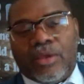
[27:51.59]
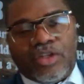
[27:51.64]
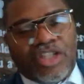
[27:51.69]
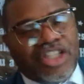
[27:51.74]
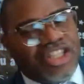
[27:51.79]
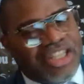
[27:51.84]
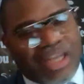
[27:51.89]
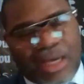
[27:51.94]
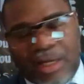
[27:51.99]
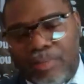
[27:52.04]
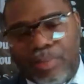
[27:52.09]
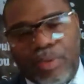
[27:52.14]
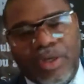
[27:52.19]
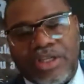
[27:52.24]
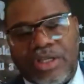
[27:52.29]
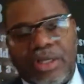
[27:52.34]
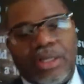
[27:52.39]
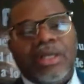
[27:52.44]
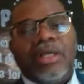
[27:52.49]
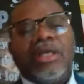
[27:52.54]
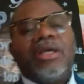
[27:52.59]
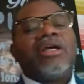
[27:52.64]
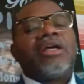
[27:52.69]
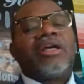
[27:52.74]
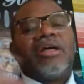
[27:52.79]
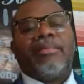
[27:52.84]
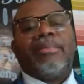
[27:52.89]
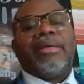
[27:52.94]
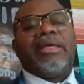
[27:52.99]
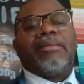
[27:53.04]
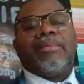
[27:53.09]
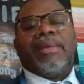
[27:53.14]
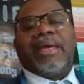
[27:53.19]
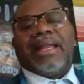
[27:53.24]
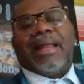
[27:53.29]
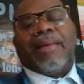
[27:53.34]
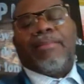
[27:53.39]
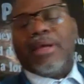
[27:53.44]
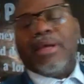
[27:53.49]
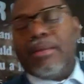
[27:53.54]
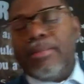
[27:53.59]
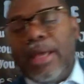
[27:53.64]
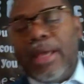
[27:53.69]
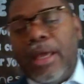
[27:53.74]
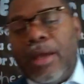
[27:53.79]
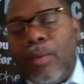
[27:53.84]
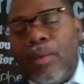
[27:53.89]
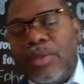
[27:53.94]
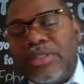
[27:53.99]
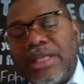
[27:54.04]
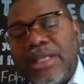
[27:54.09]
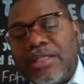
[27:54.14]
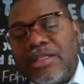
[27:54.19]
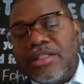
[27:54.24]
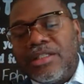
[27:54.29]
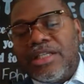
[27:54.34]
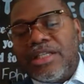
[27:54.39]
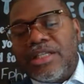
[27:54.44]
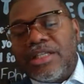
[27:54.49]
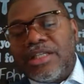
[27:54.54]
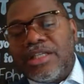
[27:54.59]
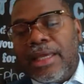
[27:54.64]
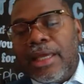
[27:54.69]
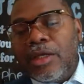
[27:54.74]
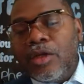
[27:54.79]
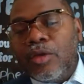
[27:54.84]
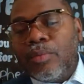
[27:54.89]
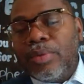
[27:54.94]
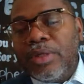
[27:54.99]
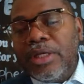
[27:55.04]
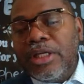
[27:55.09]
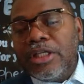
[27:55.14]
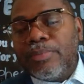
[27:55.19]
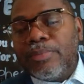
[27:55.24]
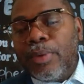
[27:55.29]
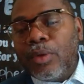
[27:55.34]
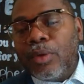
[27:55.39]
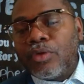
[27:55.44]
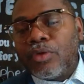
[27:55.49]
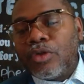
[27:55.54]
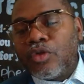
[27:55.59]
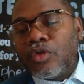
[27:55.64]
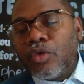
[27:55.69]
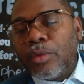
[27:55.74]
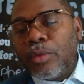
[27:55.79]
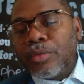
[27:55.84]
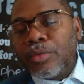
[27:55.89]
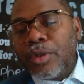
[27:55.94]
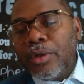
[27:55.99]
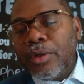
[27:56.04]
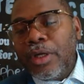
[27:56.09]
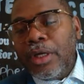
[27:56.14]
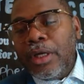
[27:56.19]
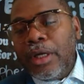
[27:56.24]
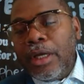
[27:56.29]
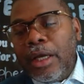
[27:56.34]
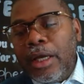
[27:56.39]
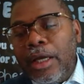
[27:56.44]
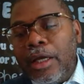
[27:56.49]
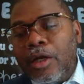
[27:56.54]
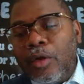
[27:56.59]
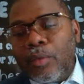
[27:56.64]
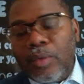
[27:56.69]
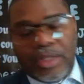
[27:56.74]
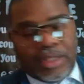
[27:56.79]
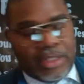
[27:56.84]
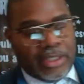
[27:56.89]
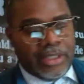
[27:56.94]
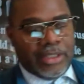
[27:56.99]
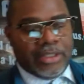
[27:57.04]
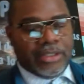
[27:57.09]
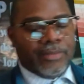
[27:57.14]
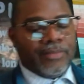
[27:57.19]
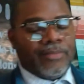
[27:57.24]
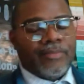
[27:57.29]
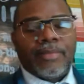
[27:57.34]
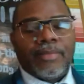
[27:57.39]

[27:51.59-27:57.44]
She started preaching, come meet a man. I met a man. What's that, Sister Jackie? Can you please post the scripture in Corinthians?